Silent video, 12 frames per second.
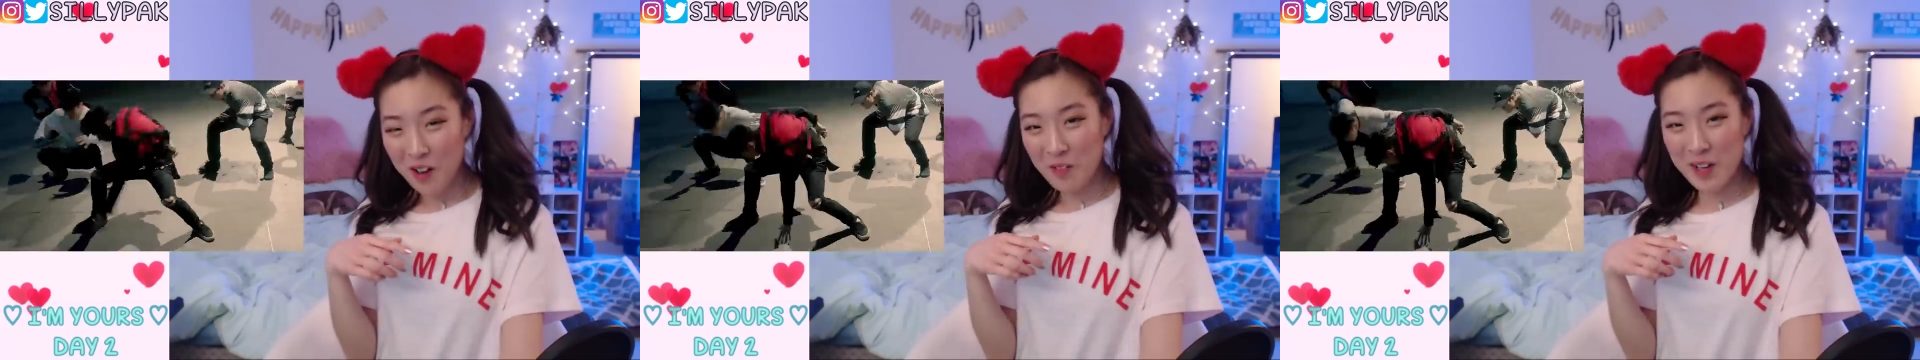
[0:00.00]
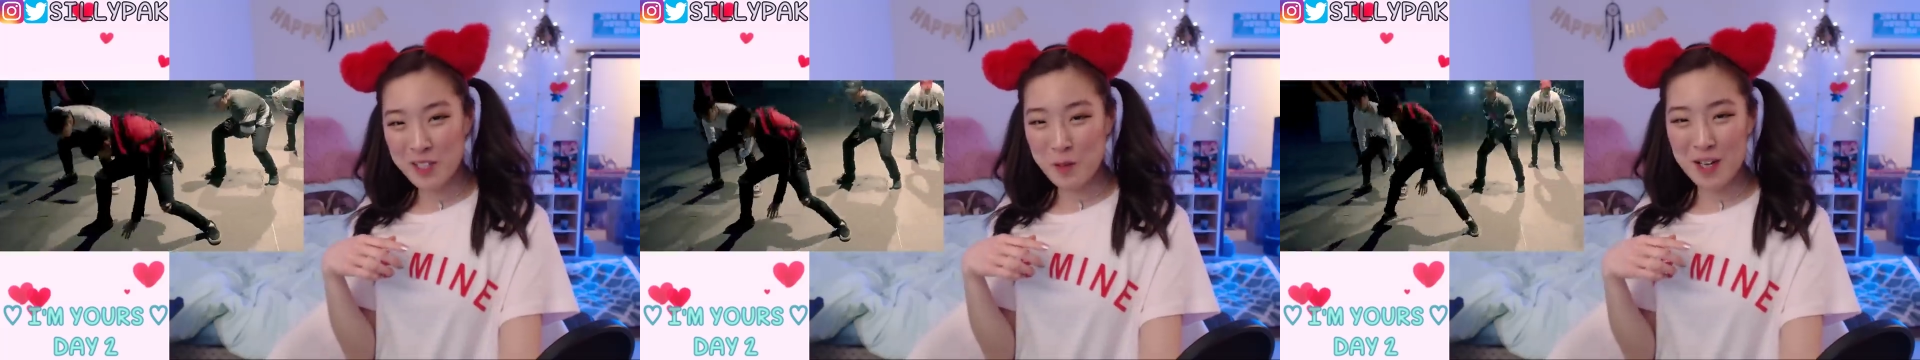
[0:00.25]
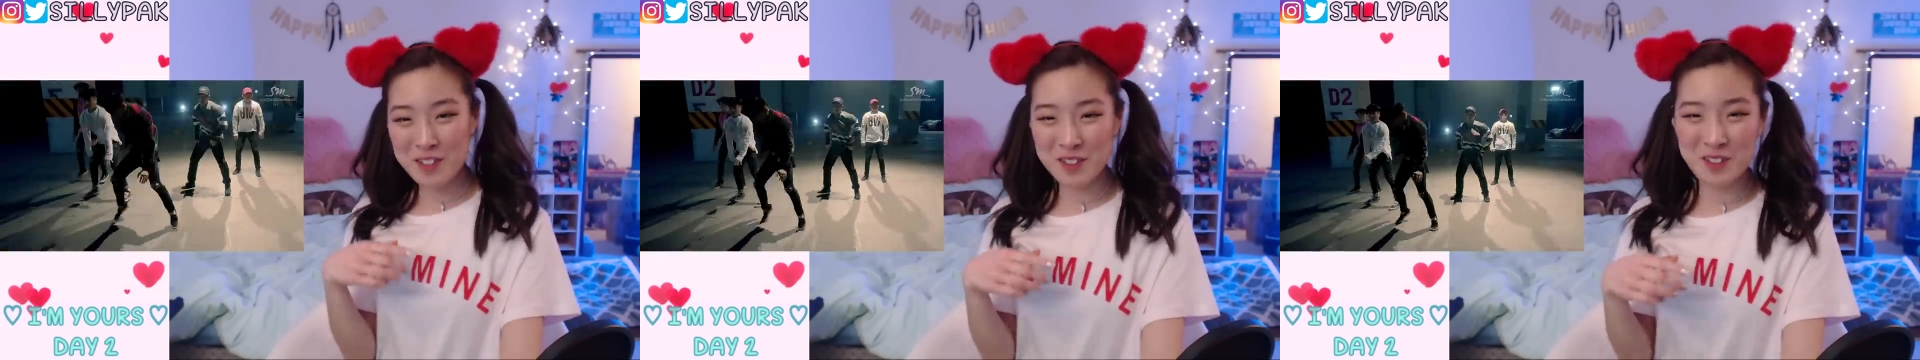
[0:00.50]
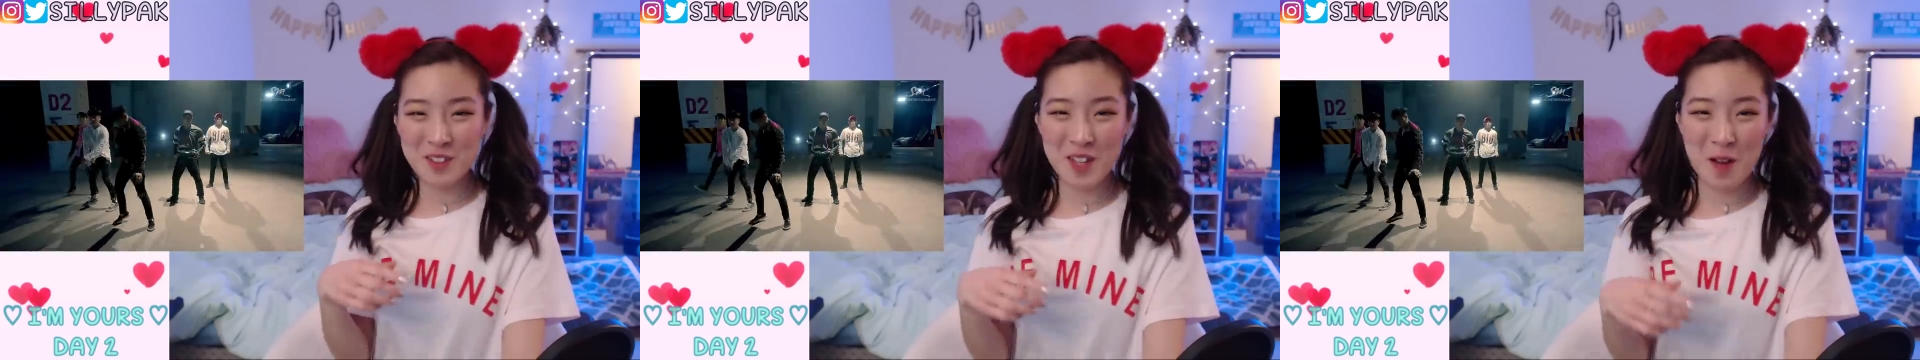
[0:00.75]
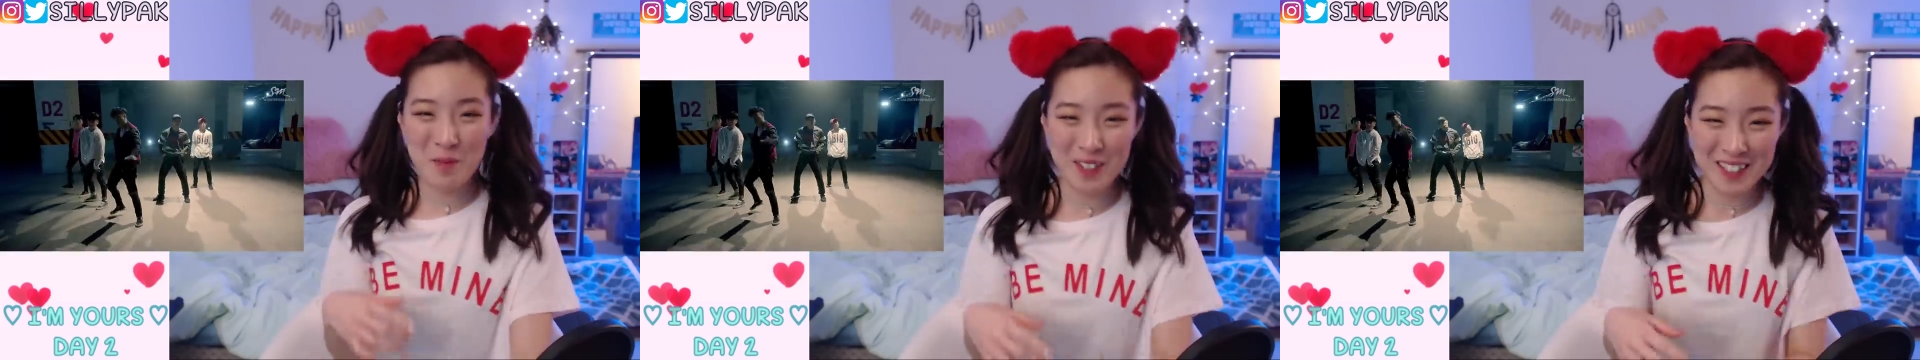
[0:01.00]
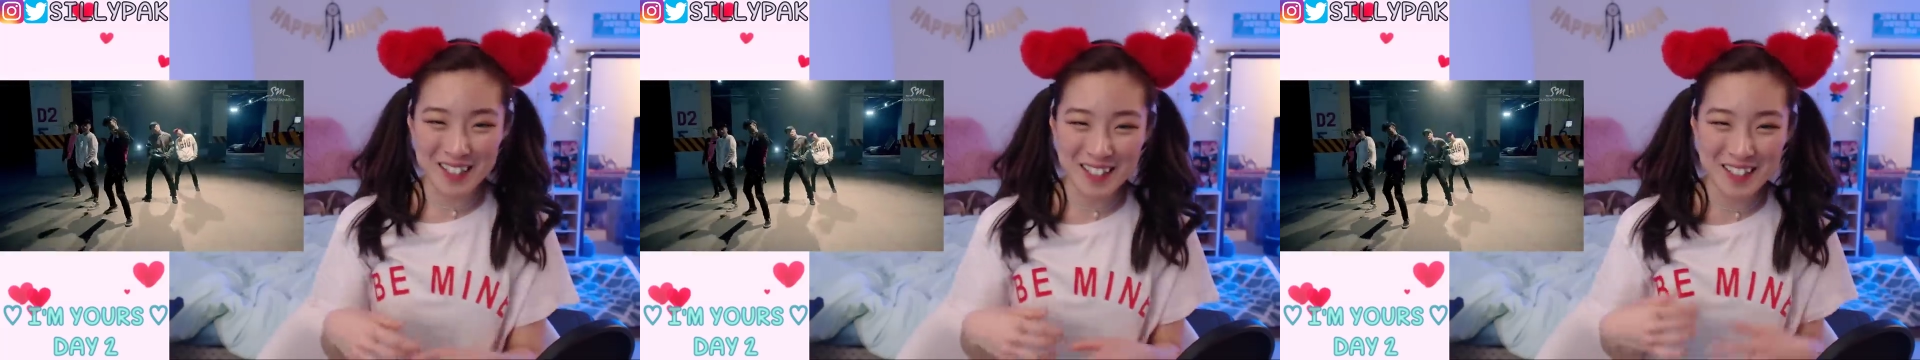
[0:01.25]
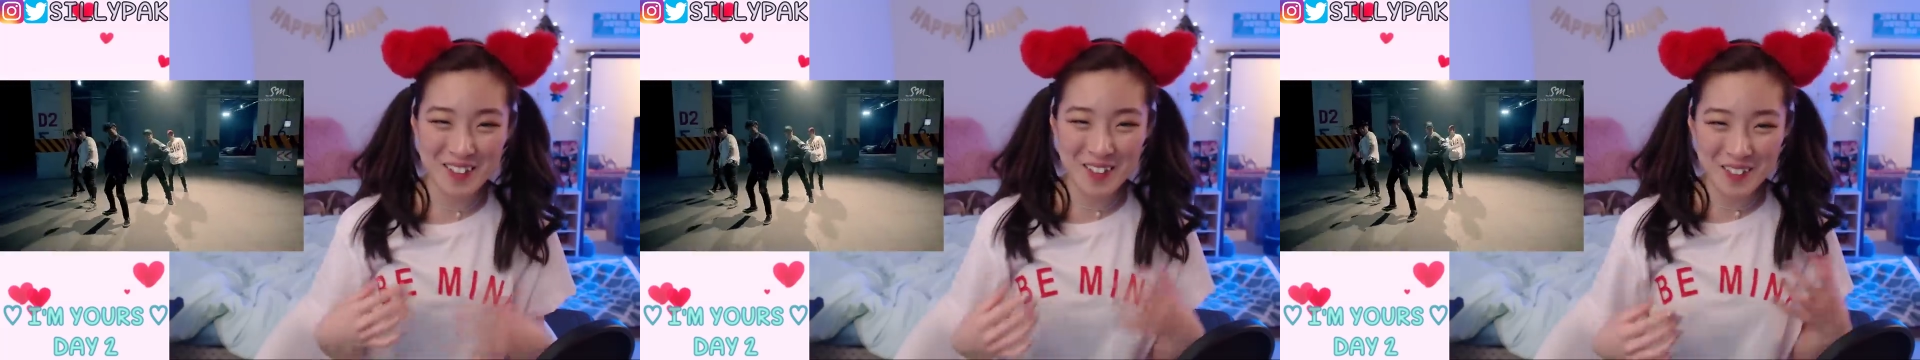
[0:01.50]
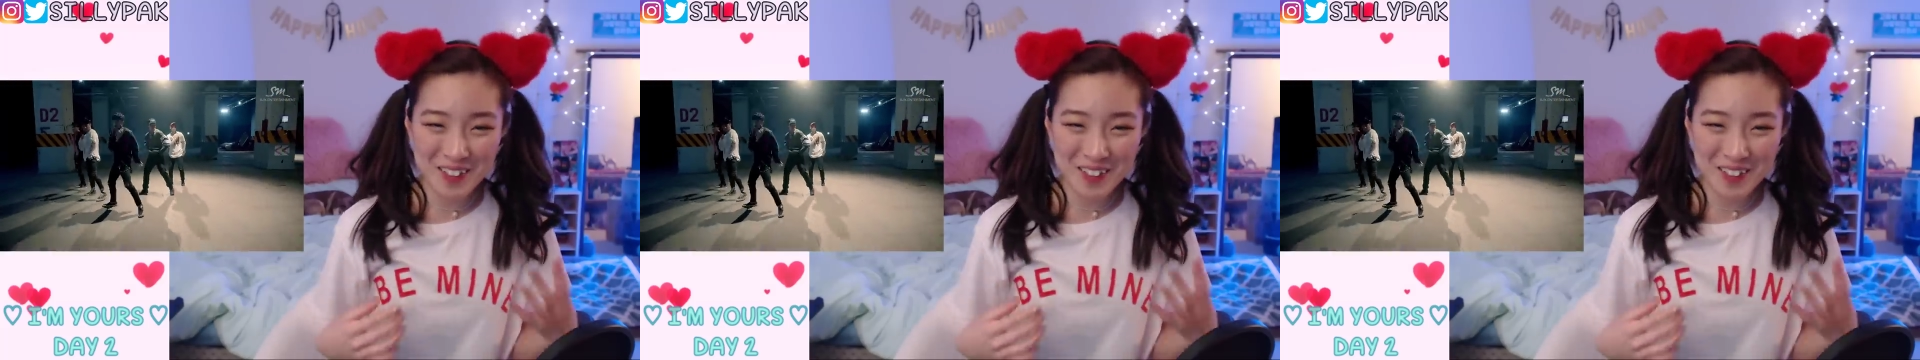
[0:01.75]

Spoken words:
Wait, spiders don't do that, but like, you know?